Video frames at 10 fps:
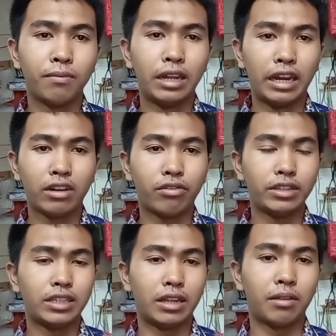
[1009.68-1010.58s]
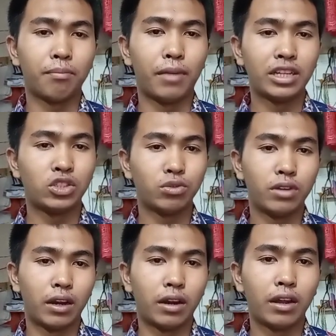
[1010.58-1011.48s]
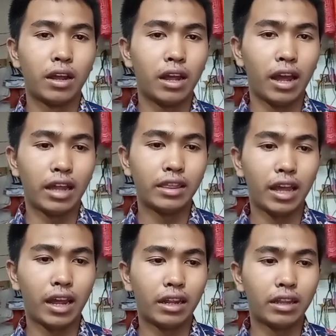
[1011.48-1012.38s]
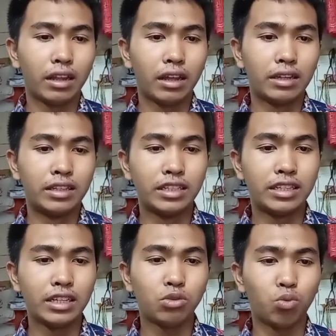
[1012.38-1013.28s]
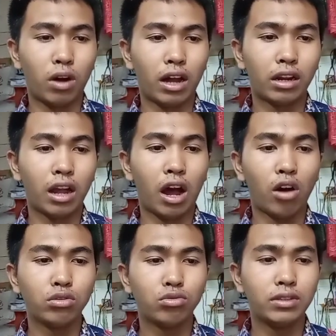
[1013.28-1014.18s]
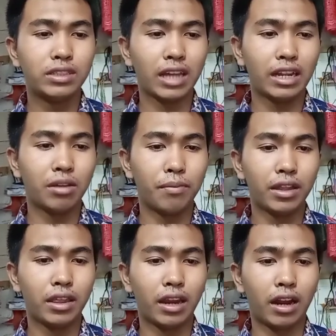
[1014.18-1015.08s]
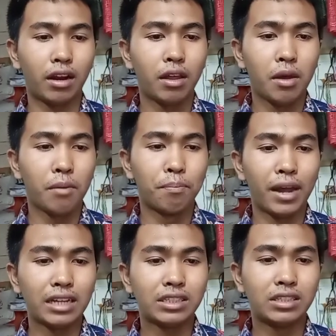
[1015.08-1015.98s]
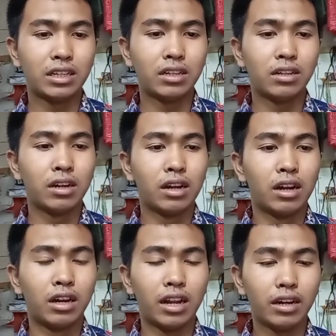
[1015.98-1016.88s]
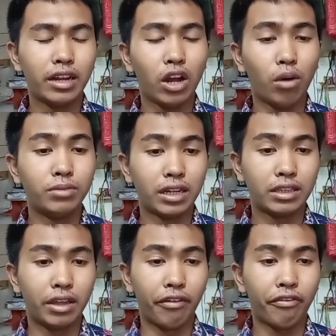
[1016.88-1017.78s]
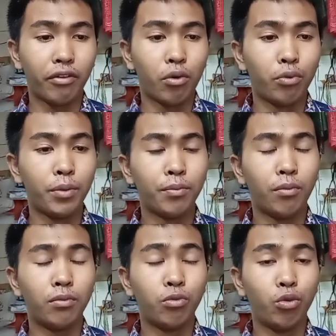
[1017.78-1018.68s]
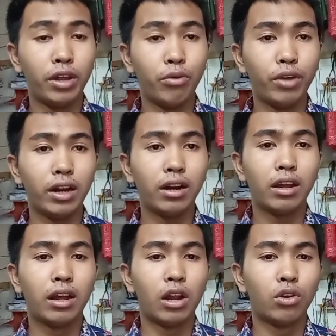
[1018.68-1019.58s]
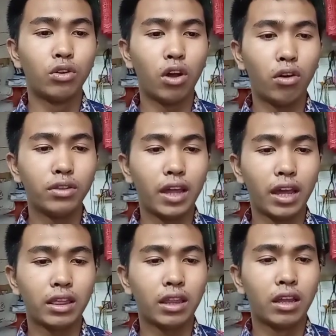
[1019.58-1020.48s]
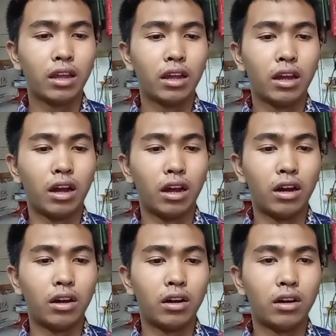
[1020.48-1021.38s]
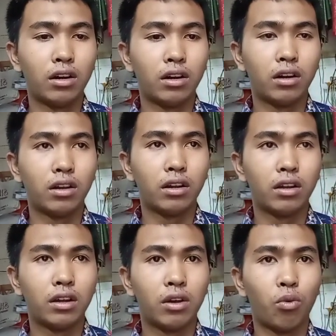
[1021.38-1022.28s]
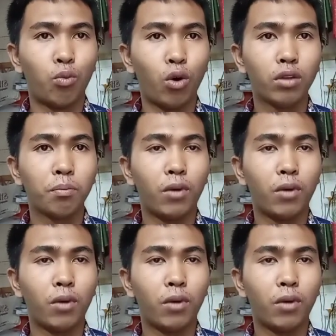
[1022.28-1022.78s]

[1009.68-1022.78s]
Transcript: increase it by student. And then this is one how to design the material based the learning objective. We will know that uh, what